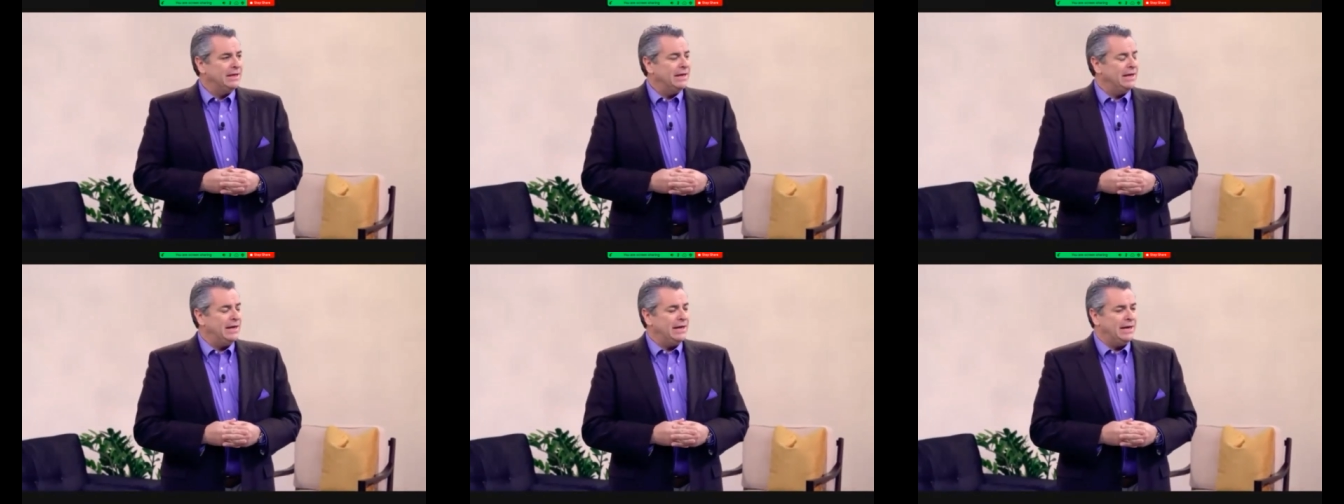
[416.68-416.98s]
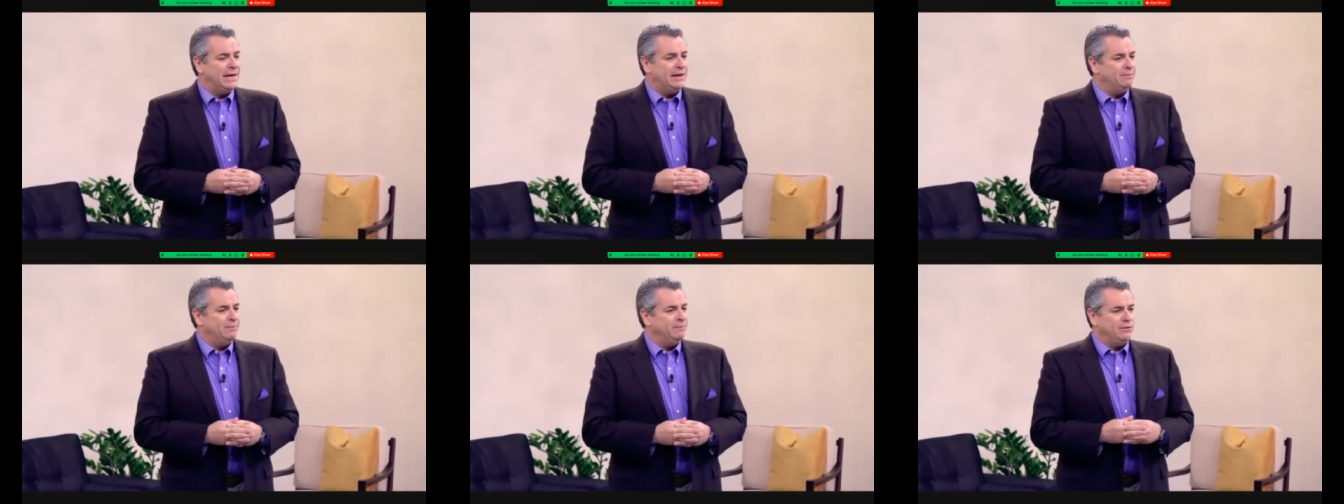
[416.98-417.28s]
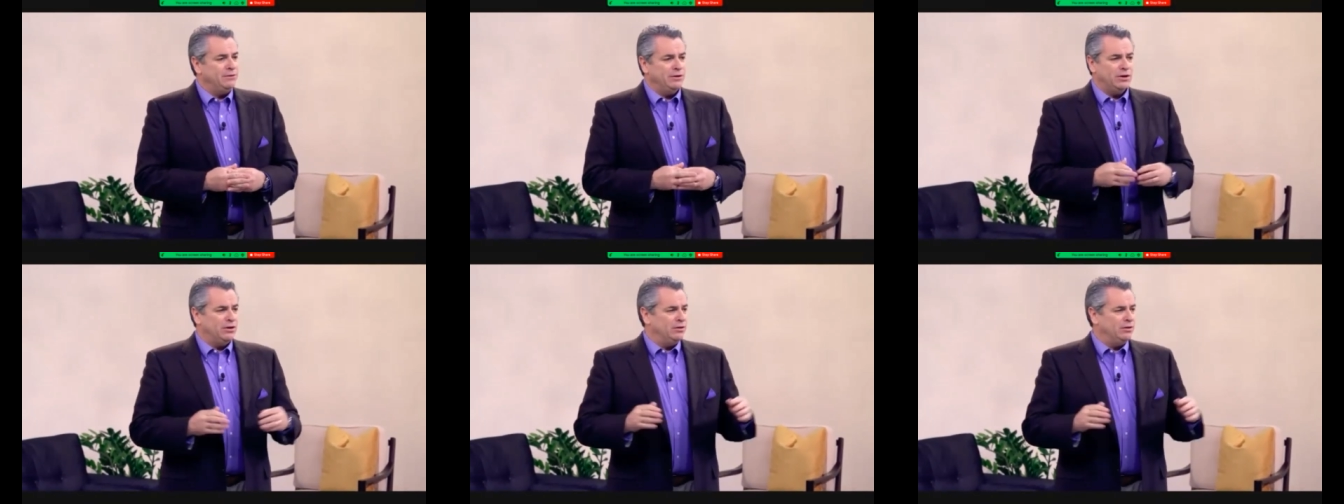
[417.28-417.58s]

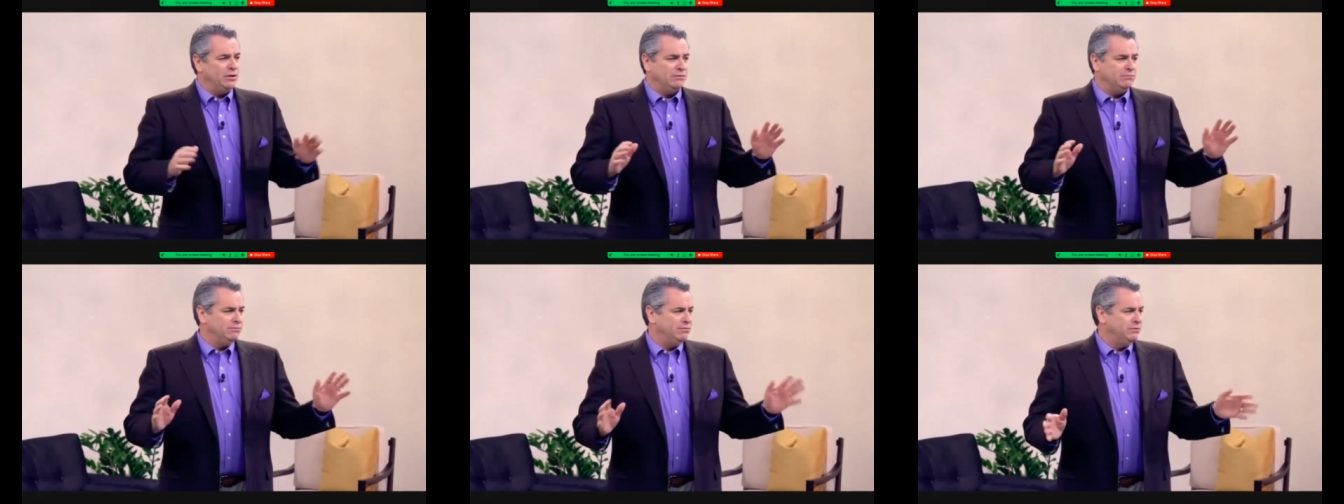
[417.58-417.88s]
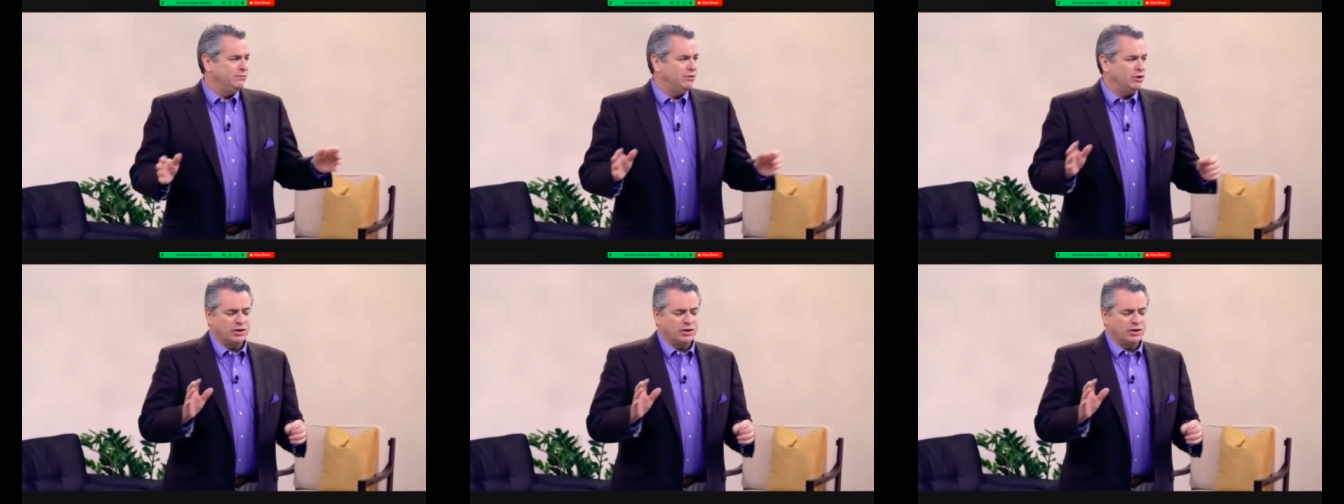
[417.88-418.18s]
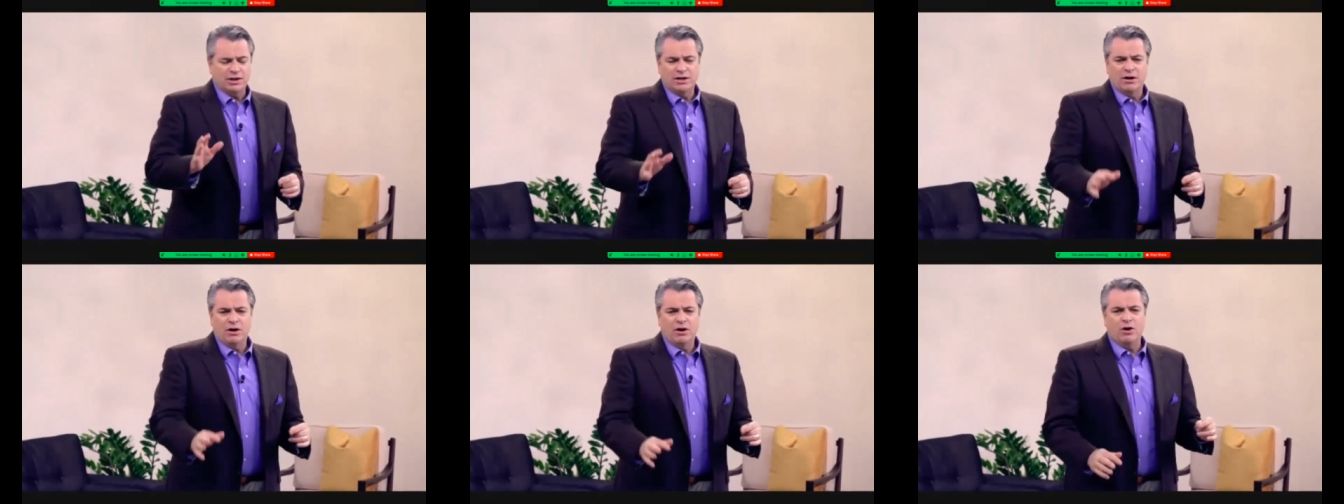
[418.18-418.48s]
You're
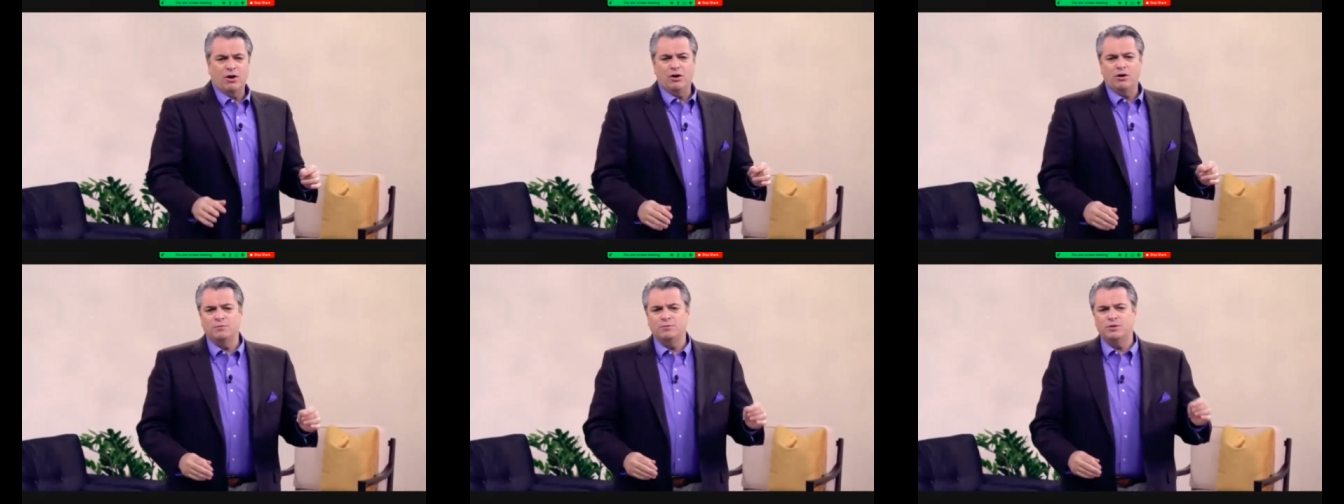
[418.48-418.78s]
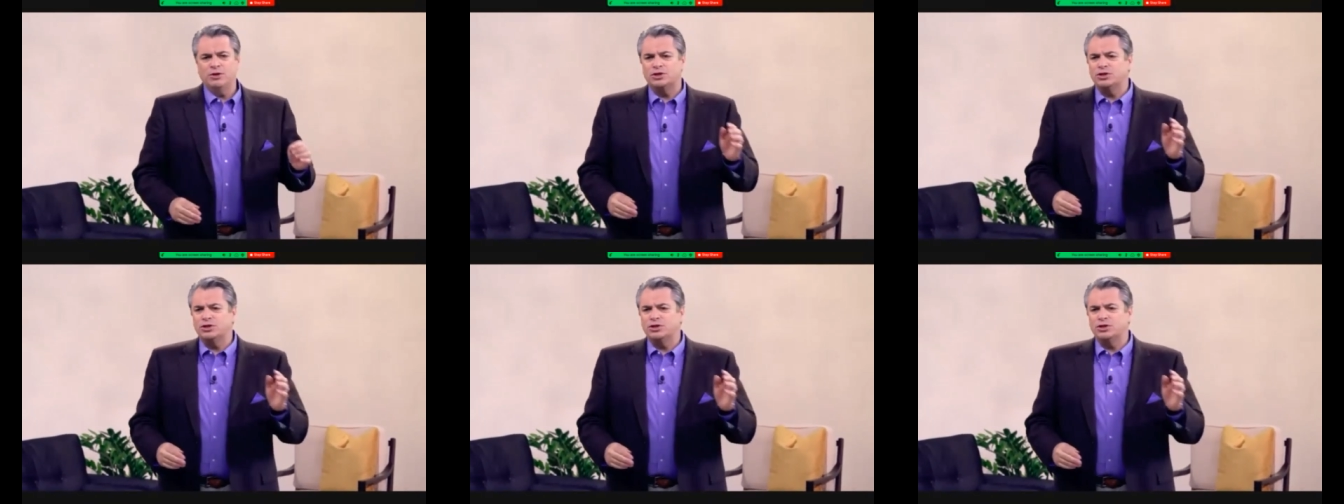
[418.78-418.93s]
looking at homes,